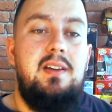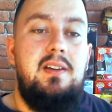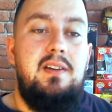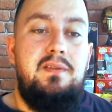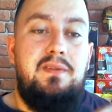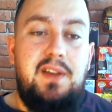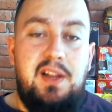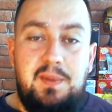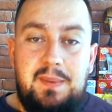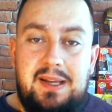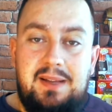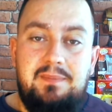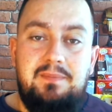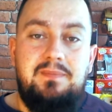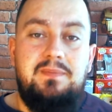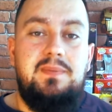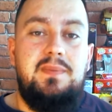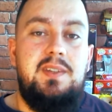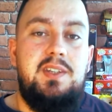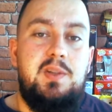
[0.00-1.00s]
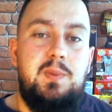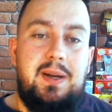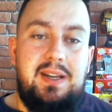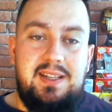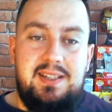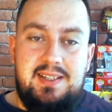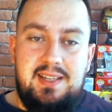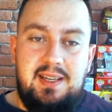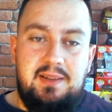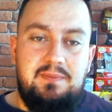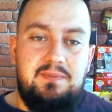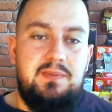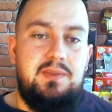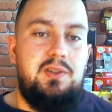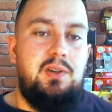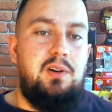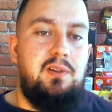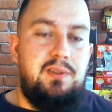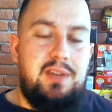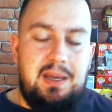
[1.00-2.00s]
film it, to edit it,
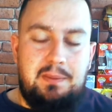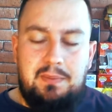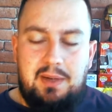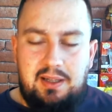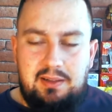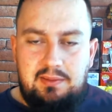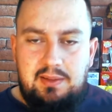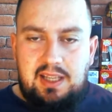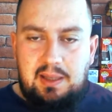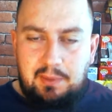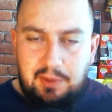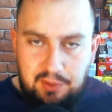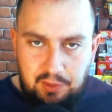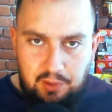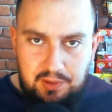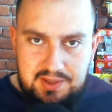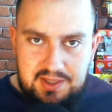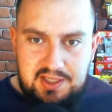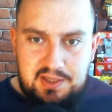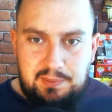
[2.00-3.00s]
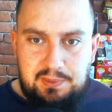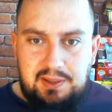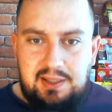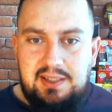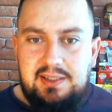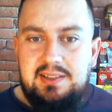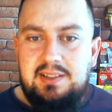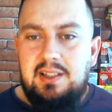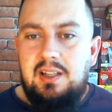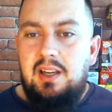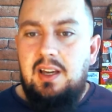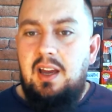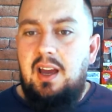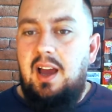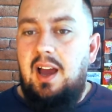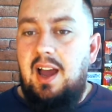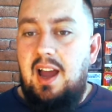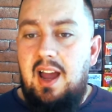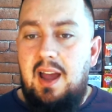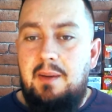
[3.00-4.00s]
sort of get my thoughts into place.
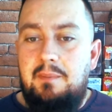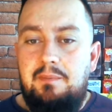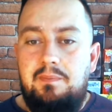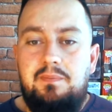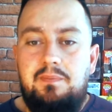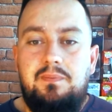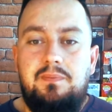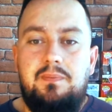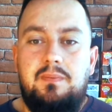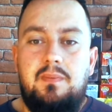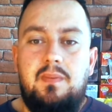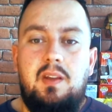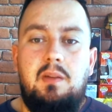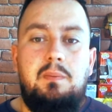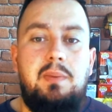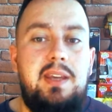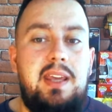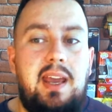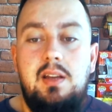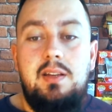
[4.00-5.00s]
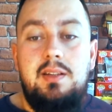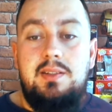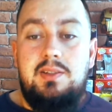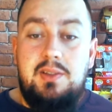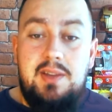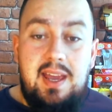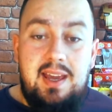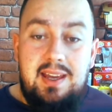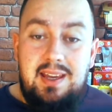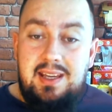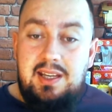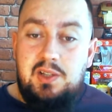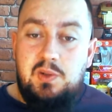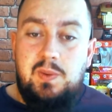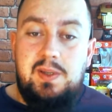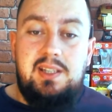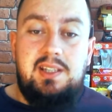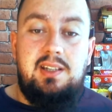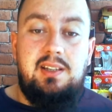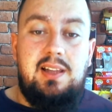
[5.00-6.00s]
But yeah, so yeah, each
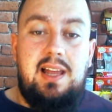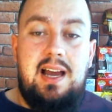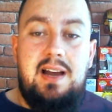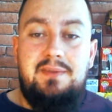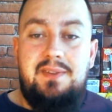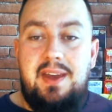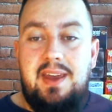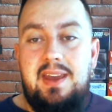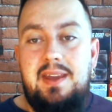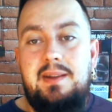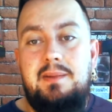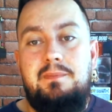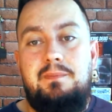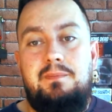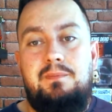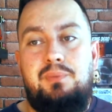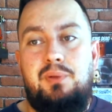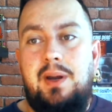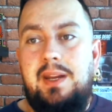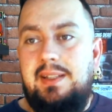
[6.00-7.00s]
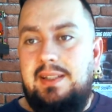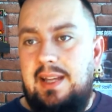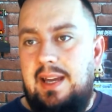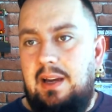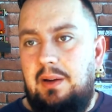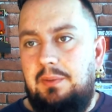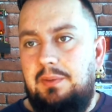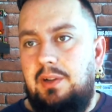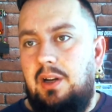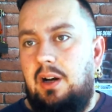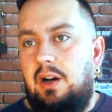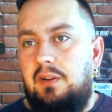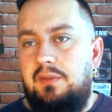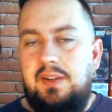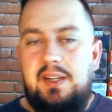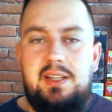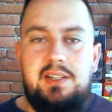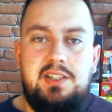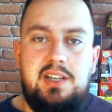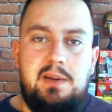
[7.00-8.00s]
week you'll have a breakdown
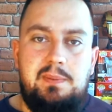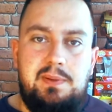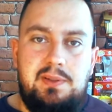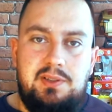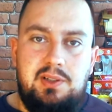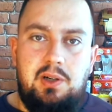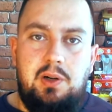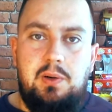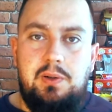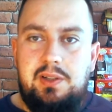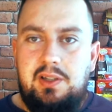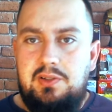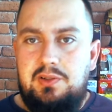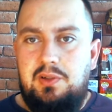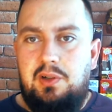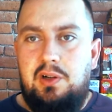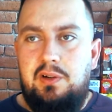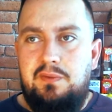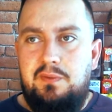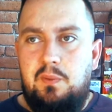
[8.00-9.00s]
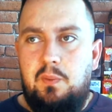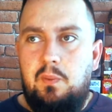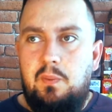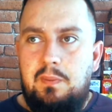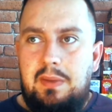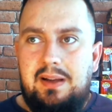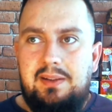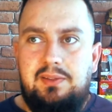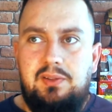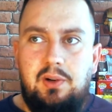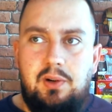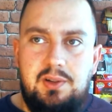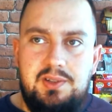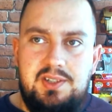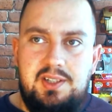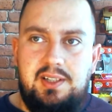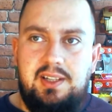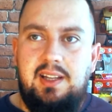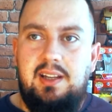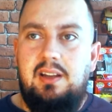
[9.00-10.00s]
of each episode, sort of my
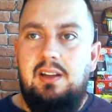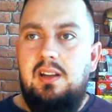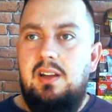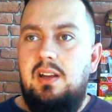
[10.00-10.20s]
thoughts on it,